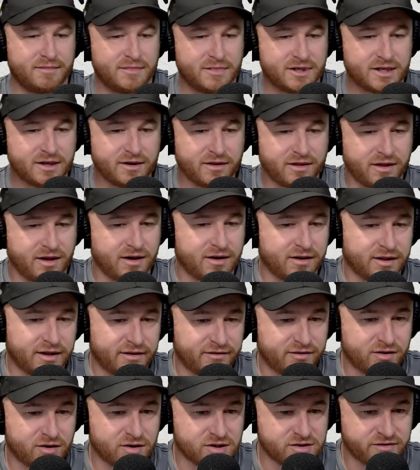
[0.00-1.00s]
I don't think I
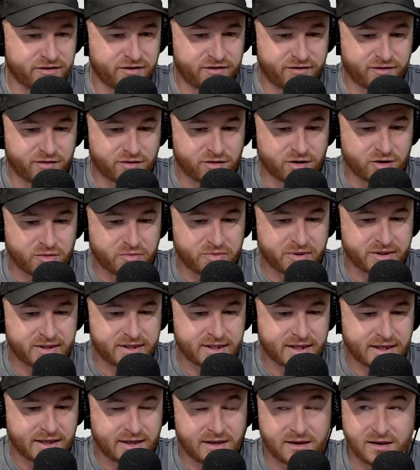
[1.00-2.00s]
love Gosford for it,
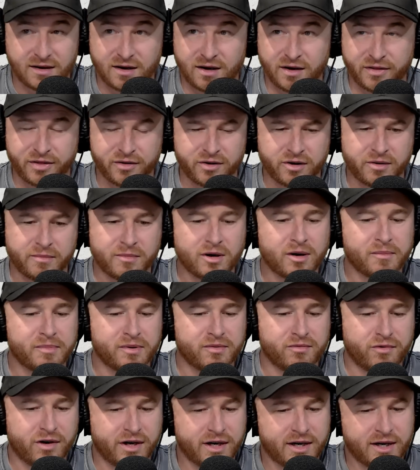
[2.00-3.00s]
but I thought it might
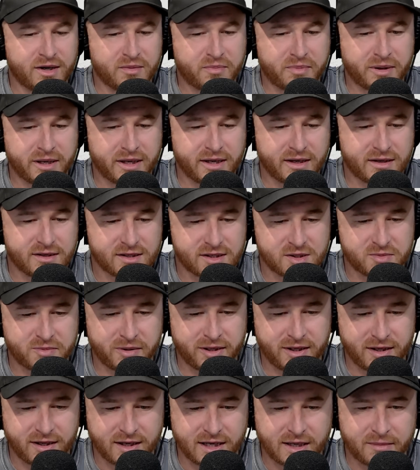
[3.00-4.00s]
be ready to peak because it's
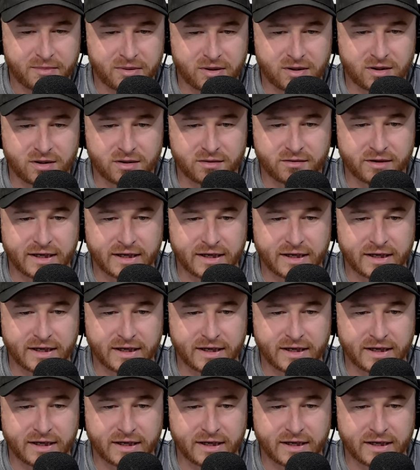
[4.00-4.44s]
been in a couple of hot